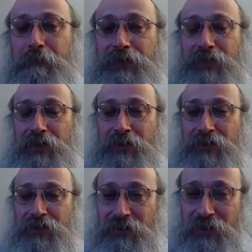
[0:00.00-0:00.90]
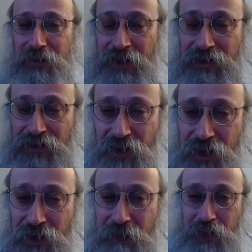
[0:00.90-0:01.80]
But it's a
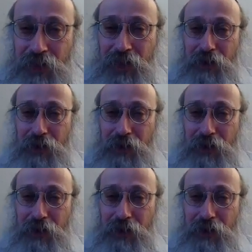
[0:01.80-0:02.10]
time